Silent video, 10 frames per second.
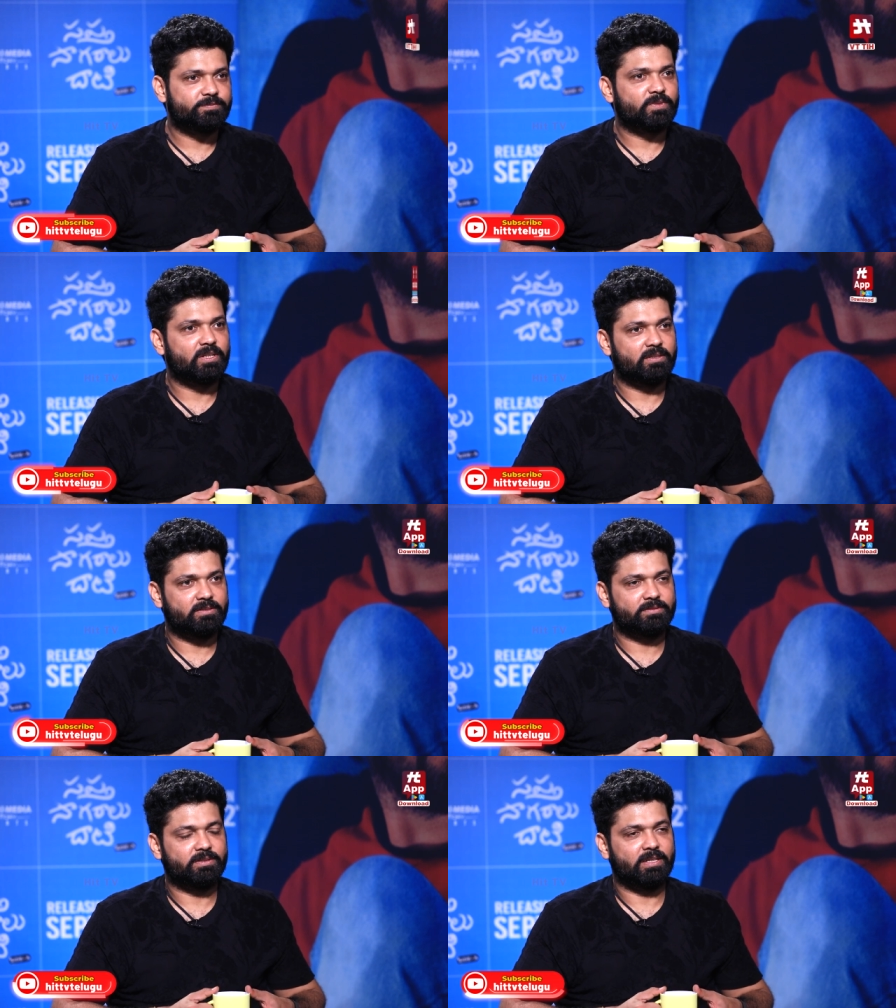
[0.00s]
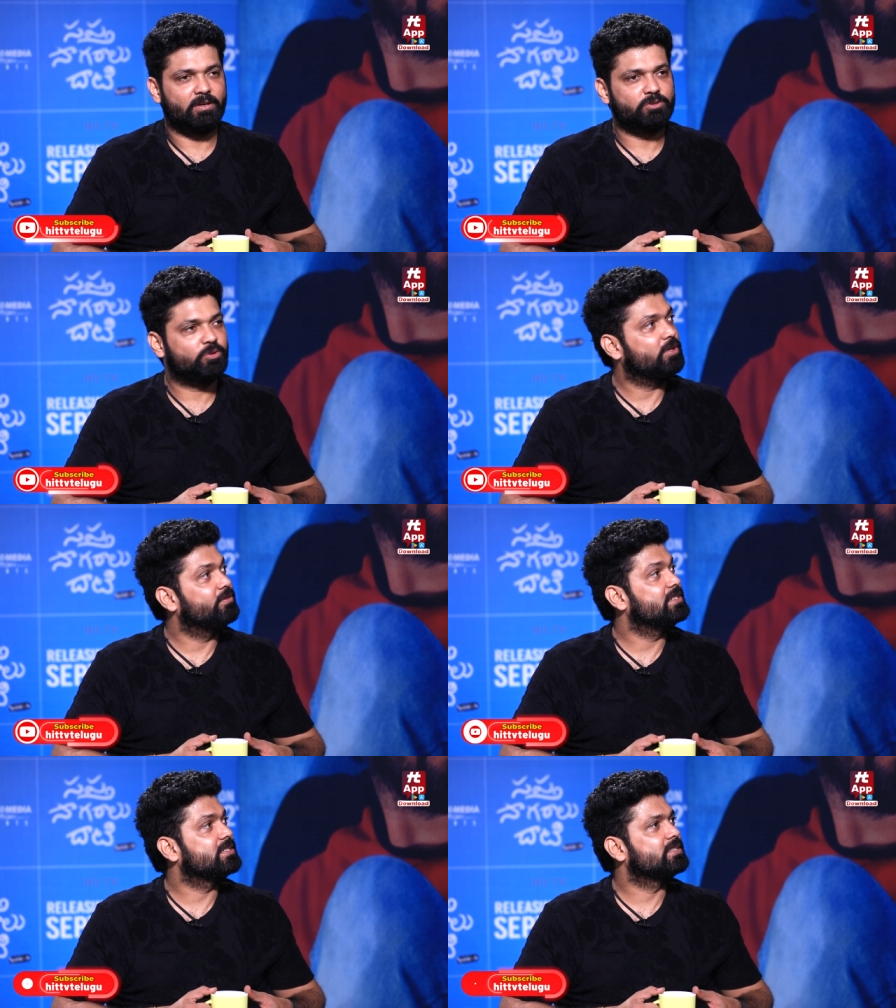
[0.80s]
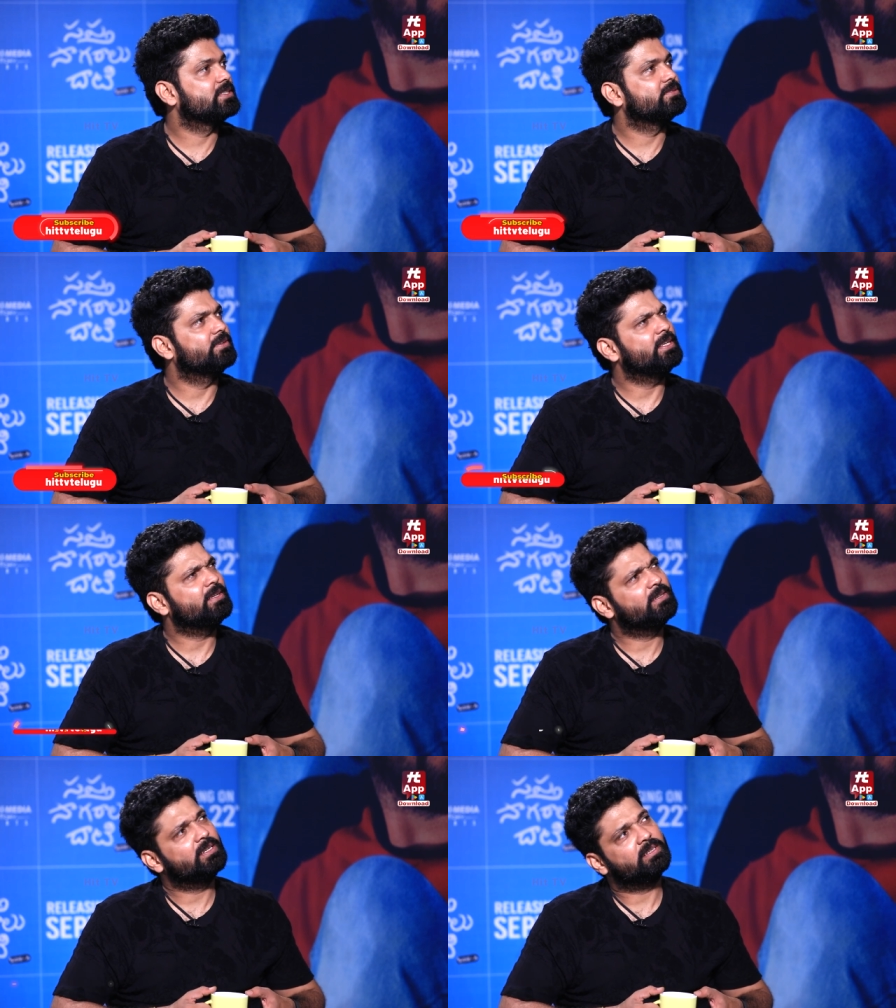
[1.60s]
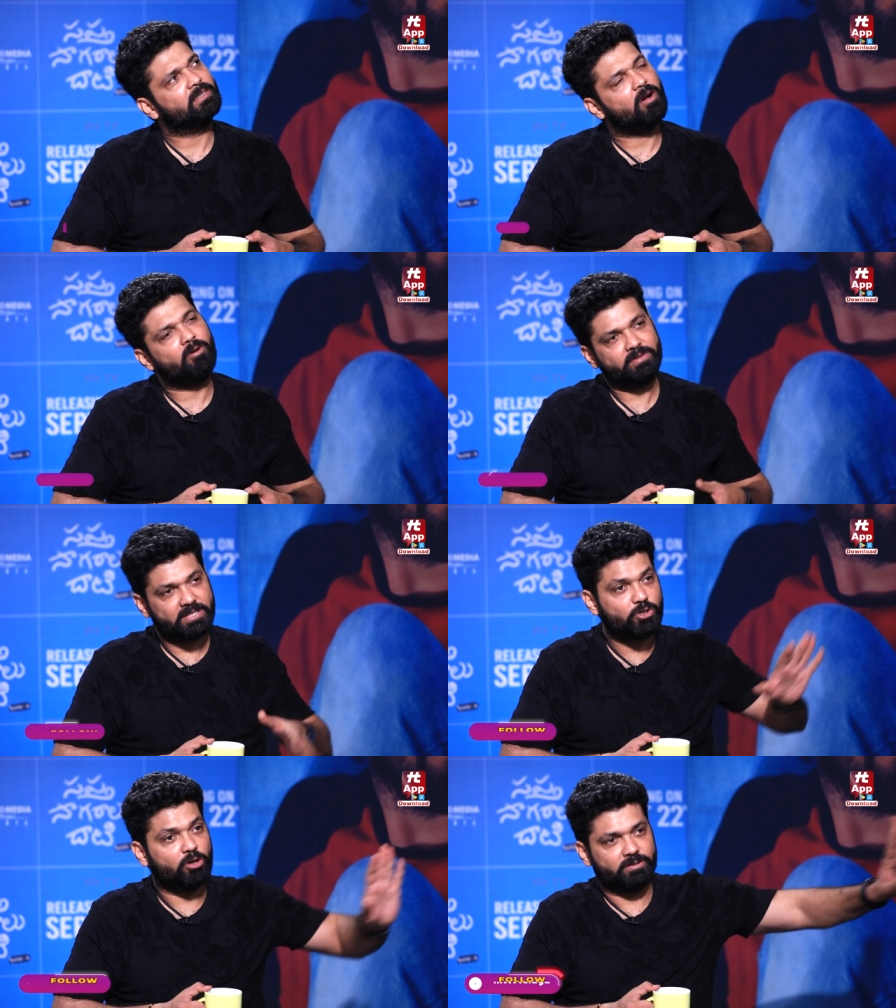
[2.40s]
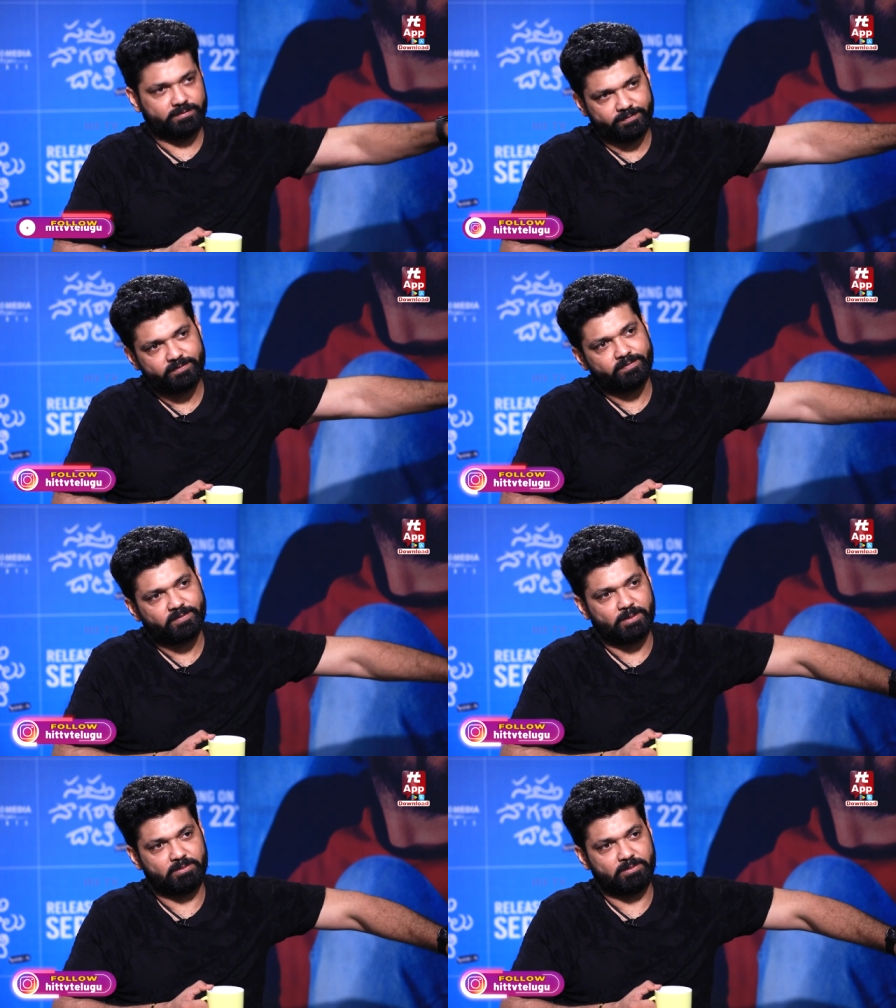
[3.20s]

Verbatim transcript: uh, a love story which is very uh, of this genre, mm. Sapta